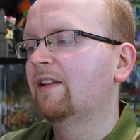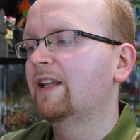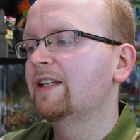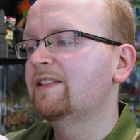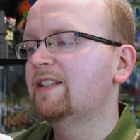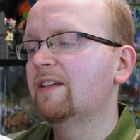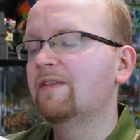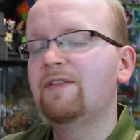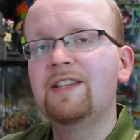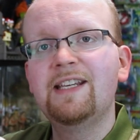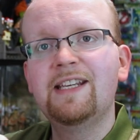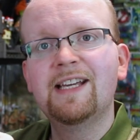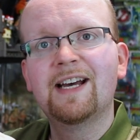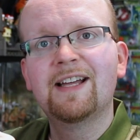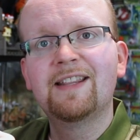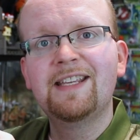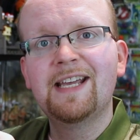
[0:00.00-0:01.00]
Let's give the,
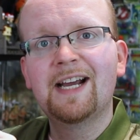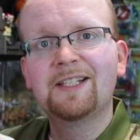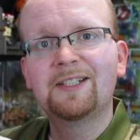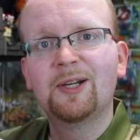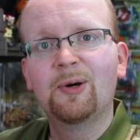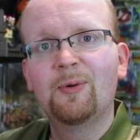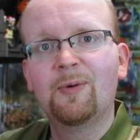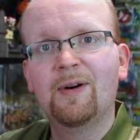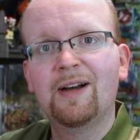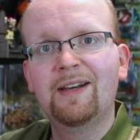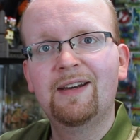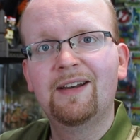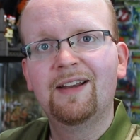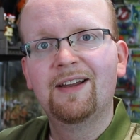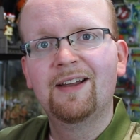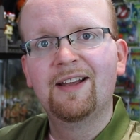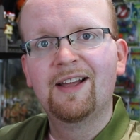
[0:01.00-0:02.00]
uh, the
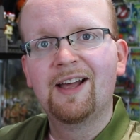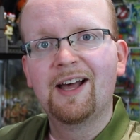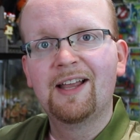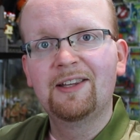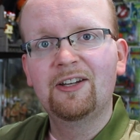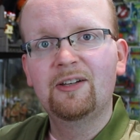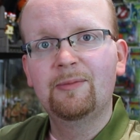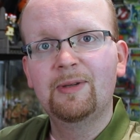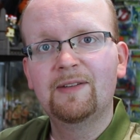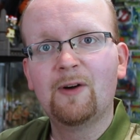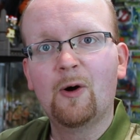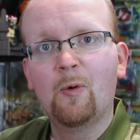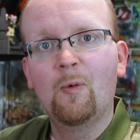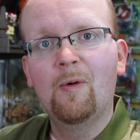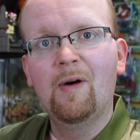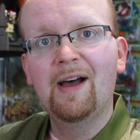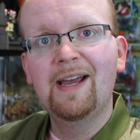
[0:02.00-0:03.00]
Ecto-1 a little bit of a
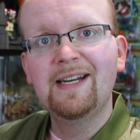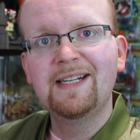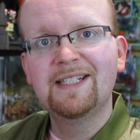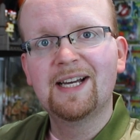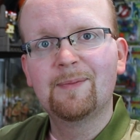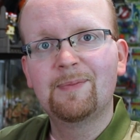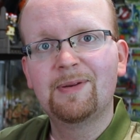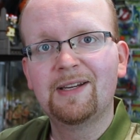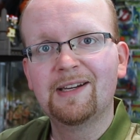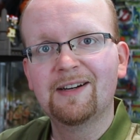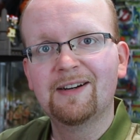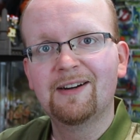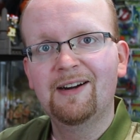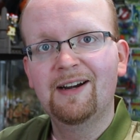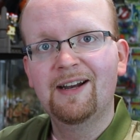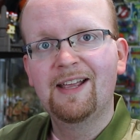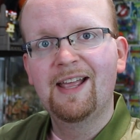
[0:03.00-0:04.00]
wind up
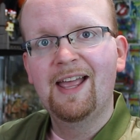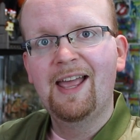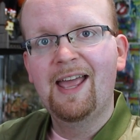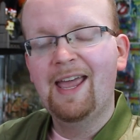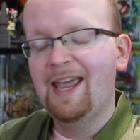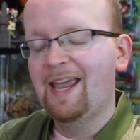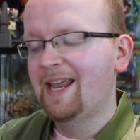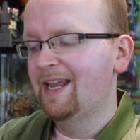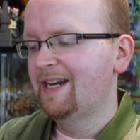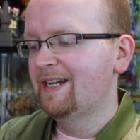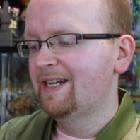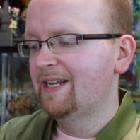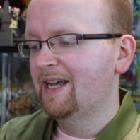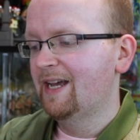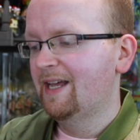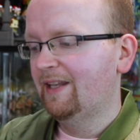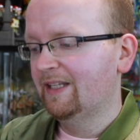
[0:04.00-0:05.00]
here and
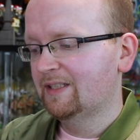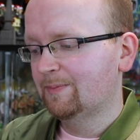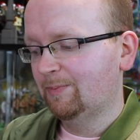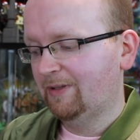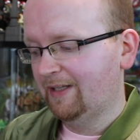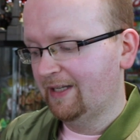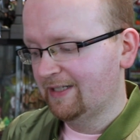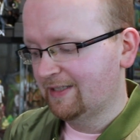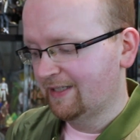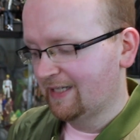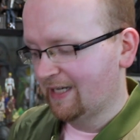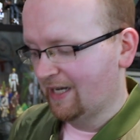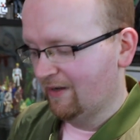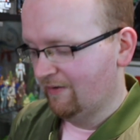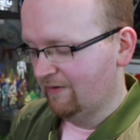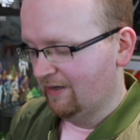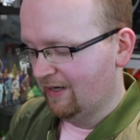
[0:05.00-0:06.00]
uh, let's place it
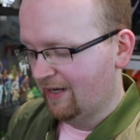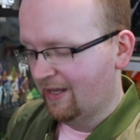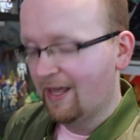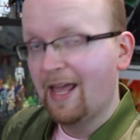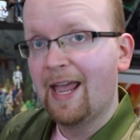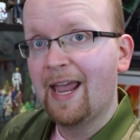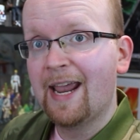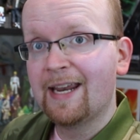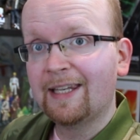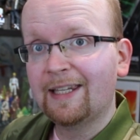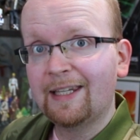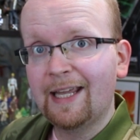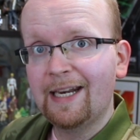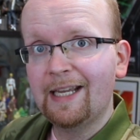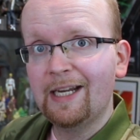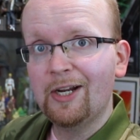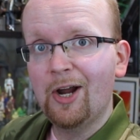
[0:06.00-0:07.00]
down and let it